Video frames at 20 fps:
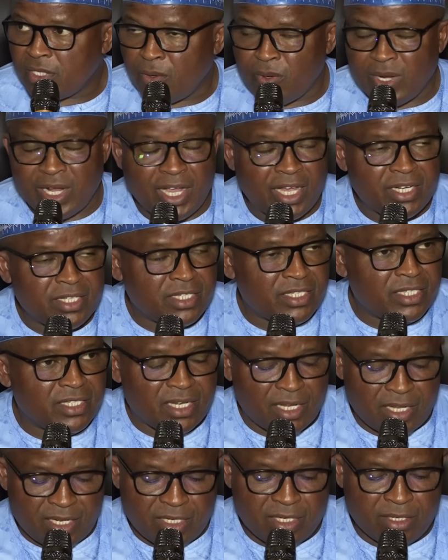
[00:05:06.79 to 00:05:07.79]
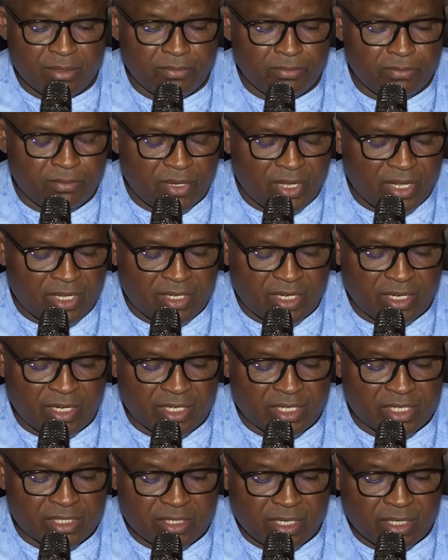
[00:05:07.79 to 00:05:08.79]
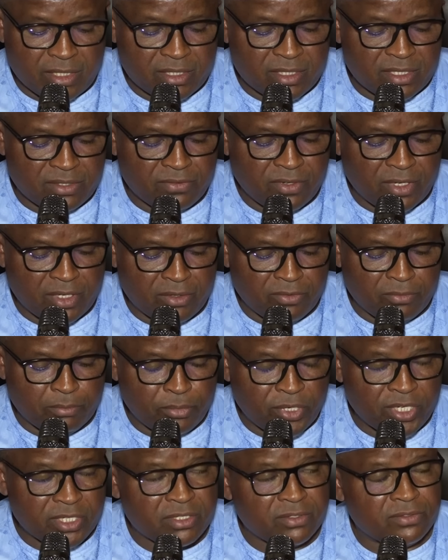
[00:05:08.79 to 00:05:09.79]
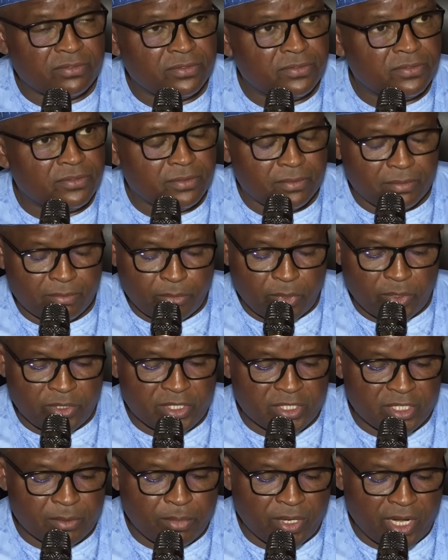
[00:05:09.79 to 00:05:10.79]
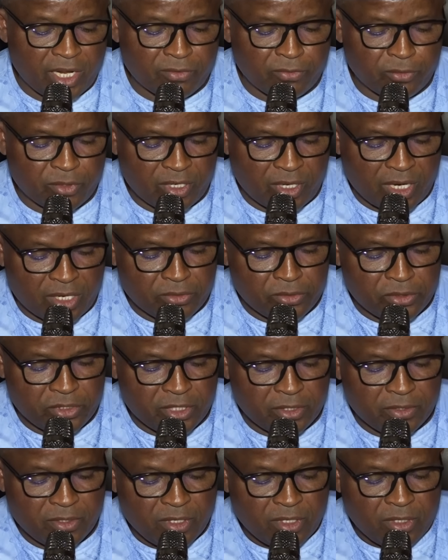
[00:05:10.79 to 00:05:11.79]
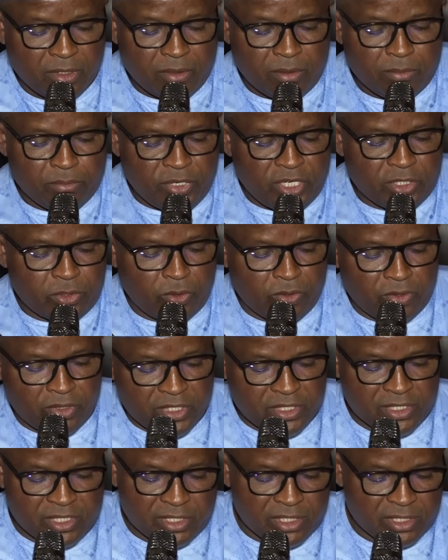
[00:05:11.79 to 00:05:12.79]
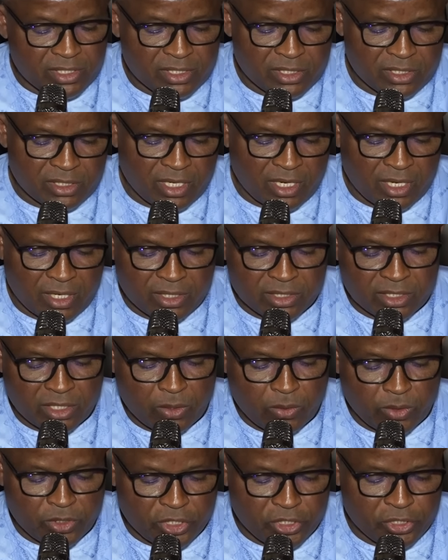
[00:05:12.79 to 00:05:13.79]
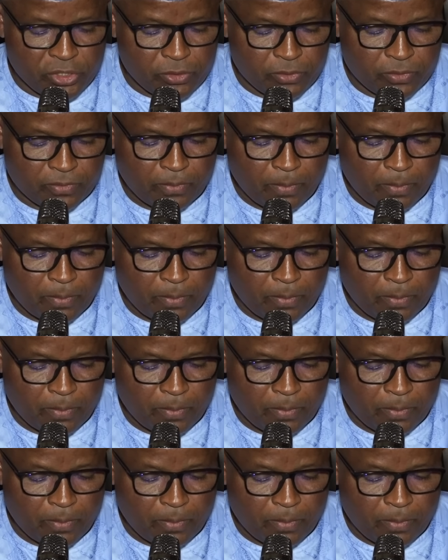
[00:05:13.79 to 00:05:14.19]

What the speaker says: Our candidate had an extensive and impressive policy plan for the country based on this second issue.